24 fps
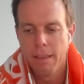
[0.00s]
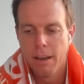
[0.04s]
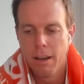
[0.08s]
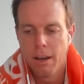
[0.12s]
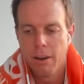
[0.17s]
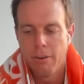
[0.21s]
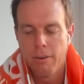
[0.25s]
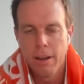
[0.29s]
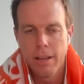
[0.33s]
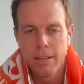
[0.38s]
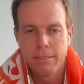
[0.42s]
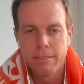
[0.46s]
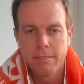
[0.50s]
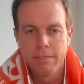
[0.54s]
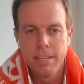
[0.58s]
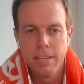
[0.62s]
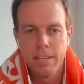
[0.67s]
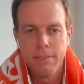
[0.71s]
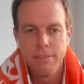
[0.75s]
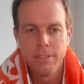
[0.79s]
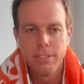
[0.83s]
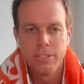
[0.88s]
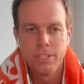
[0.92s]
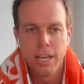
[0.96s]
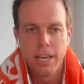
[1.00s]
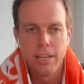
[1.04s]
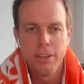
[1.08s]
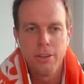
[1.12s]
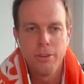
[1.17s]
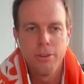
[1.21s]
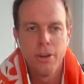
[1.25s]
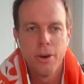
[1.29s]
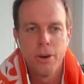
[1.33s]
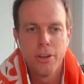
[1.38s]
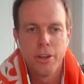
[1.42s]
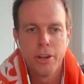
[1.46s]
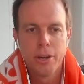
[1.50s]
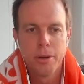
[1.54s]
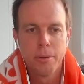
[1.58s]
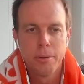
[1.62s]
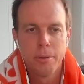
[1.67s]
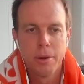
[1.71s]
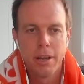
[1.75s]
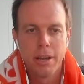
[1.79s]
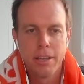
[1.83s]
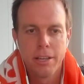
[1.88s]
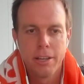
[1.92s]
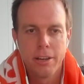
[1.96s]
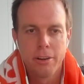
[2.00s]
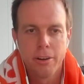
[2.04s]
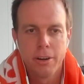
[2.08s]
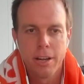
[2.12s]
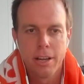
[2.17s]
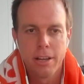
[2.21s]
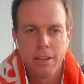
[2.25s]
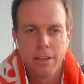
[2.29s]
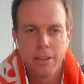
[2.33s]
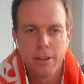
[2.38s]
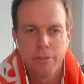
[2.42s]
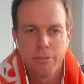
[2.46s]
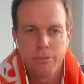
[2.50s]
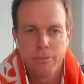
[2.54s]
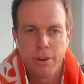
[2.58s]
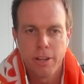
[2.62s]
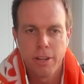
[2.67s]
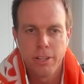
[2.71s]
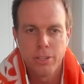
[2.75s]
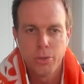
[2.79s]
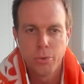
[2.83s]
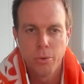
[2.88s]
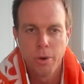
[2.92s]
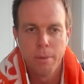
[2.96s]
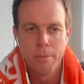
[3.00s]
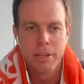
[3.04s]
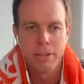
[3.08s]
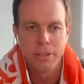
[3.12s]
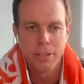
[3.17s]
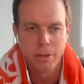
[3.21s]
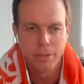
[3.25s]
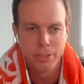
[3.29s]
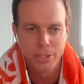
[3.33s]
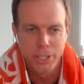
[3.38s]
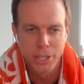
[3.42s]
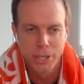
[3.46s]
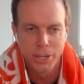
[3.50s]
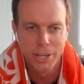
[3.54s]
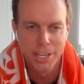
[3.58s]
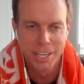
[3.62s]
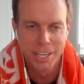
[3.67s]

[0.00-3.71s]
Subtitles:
All right, Stevie J, you know your French women, don't you?